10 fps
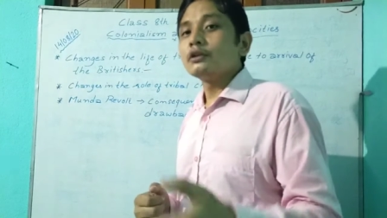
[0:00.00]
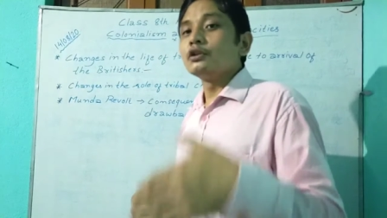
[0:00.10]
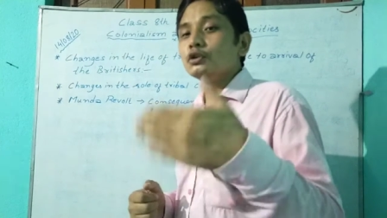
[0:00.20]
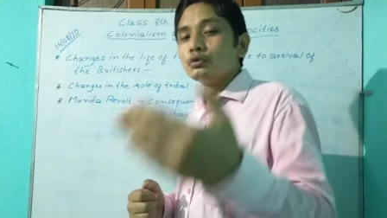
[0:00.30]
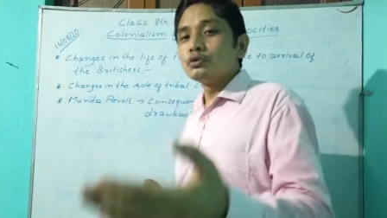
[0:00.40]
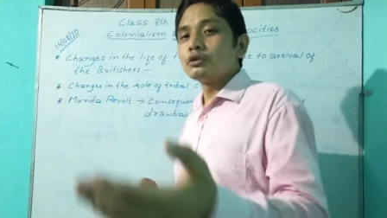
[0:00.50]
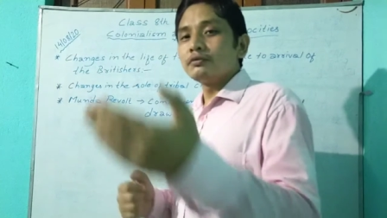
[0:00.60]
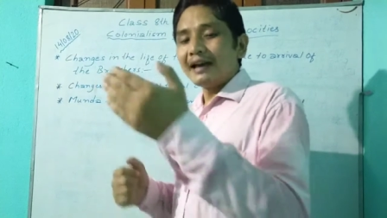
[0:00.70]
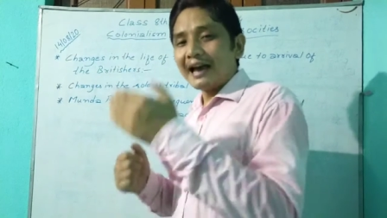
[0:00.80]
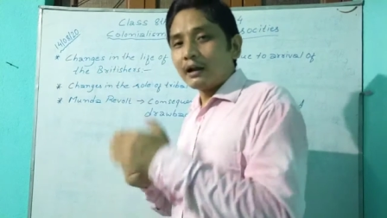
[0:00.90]
use of
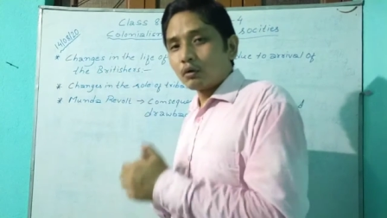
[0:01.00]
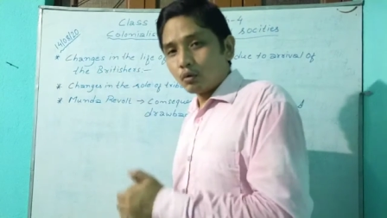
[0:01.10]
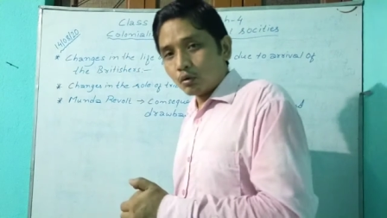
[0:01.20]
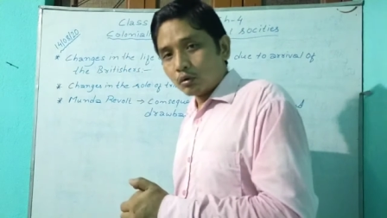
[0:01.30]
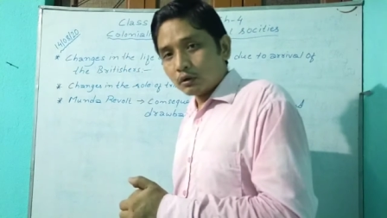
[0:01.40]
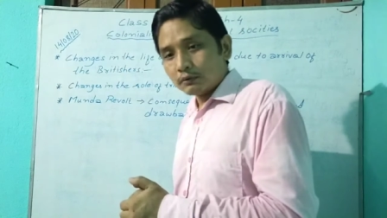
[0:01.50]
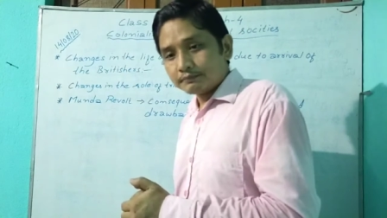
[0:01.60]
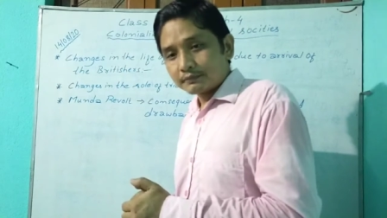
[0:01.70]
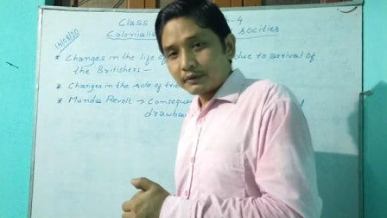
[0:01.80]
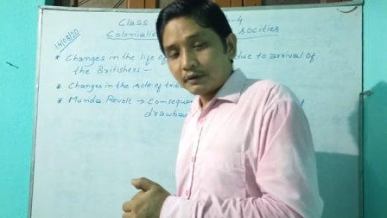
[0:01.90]
alcohol,
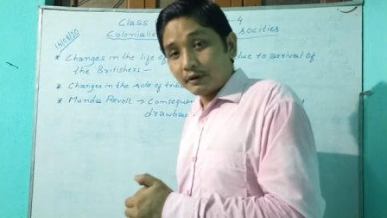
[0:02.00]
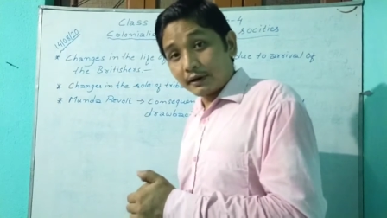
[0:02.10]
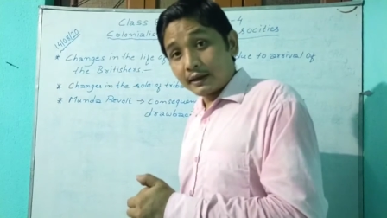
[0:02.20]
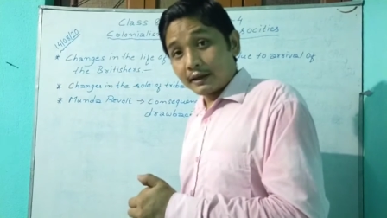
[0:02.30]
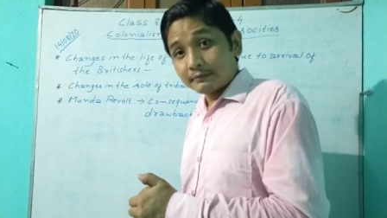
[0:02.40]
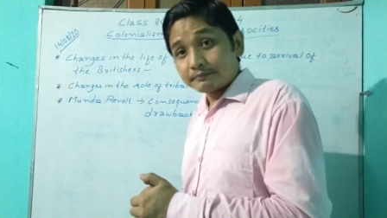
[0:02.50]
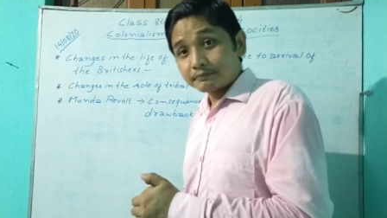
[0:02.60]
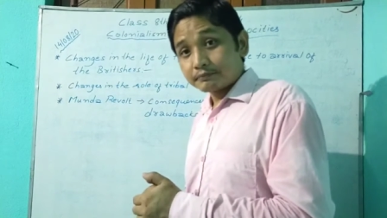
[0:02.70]
okay,